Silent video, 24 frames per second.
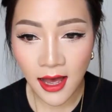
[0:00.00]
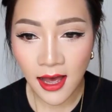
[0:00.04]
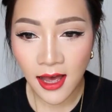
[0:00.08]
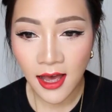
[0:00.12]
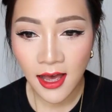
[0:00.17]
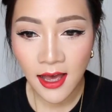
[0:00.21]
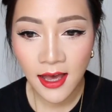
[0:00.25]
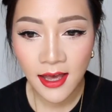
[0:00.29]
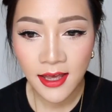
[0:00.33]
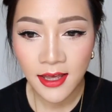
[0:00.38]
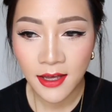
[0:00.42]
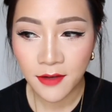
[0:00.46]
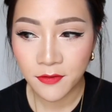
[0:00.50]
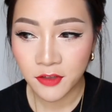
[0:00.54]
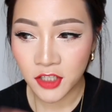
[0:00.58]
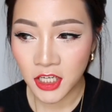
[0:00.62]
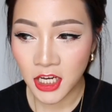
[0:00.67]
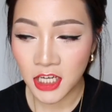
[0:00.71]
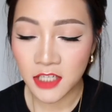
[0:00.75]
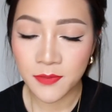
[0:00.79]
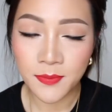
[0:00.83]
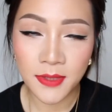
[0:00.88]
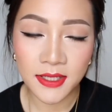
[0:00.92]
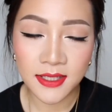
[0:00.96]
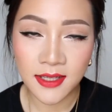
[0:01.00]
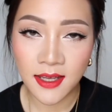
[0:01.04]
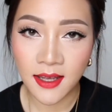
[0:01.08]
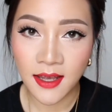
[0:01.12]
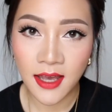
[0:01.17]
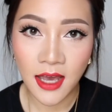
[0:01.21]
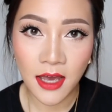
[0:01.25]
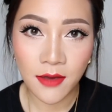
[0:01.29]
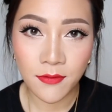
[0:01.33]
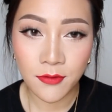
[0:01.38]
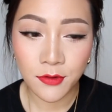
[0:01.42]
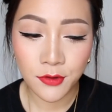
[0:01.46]
I have changed my
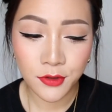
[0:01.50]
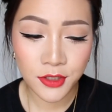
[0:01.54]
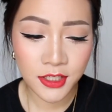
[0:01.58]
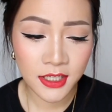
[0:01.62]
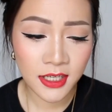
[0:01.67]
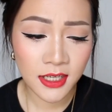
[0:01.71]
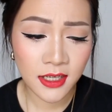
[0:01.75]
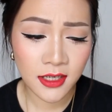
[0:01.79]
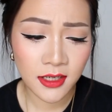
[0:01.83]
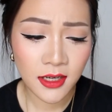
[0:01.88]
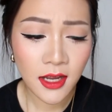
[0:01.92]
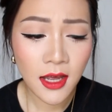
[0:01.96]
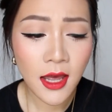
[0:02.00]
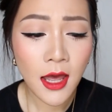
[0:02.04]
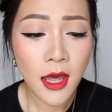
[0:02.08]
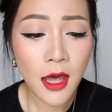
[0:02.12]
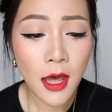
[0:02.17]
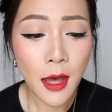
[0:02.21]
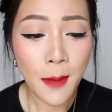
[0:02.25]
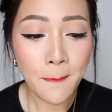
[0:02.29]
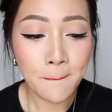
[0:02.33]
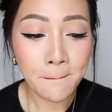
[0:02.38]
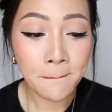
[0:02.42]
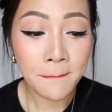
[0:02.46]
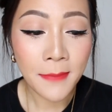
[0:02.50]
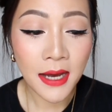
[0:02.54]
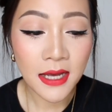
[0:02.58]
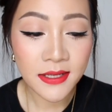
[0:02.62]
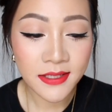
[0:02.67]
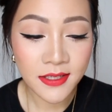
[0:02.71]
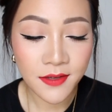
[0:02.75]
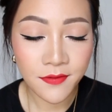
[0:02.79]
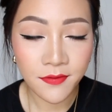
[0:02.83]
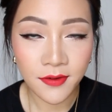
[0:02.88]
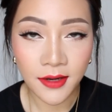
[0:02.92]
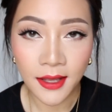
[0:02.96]
skincare routine
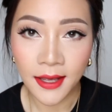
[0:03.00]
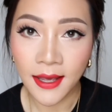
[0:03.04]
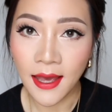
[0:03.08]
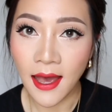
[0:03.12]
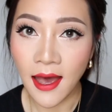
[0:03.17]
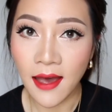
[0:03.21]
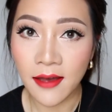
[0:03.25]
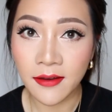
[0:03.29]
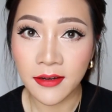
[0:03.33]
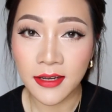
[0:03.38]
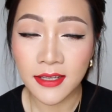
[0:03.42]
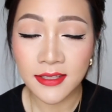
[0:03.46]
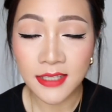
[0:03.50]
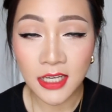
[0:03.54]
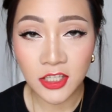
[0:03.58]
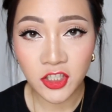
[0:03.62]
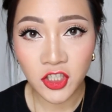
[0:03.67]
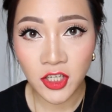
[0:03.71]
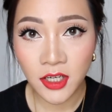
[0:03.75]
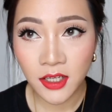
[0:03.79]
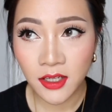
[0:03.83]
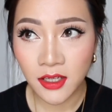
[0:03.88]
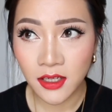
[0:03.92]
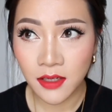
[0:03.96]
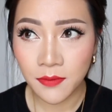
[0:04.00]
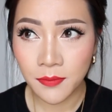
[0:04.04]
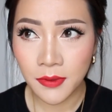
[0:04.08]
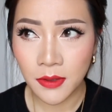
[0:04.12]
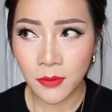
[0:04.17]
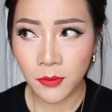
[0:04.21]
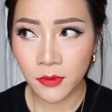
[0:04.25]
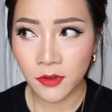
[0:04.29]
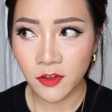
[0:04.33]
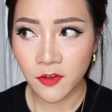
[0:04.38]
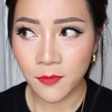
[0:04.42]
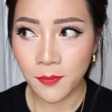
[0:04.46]
massively, and it's actually going to
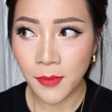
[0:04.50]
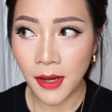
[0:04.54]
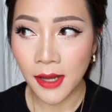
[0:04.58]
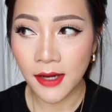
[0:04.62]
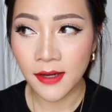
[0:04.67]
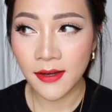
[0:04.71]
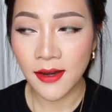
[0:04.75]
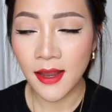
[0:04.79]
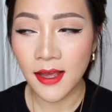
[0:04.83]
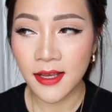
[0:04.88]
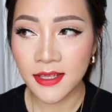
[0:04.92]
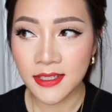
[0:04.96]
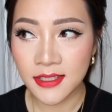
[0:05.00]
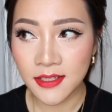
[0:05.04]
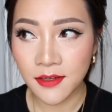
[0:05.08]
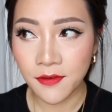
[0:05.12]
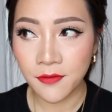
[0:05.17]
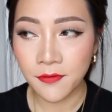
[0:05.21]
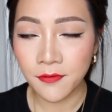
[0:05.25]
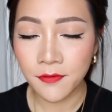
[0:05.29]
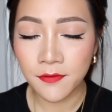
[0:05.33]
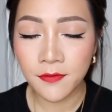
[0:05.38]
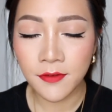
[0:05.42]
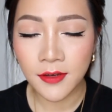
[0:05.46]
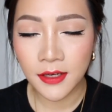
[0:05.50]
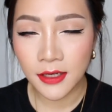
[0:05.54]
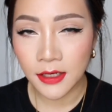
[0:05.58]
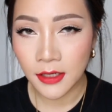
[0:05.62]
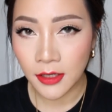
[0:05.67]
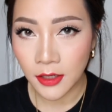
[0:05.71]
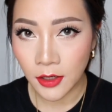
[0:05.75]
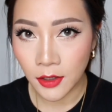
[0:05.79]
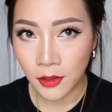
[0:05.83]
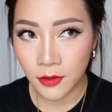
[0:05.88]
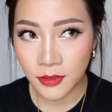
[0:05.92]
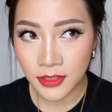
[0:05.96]
be one of my next
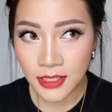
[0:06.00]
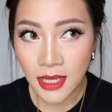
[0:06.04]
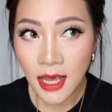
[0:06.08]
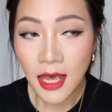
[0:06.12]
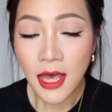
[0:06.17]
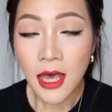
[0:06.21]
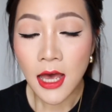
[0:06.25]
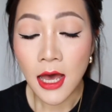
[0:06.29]
videos.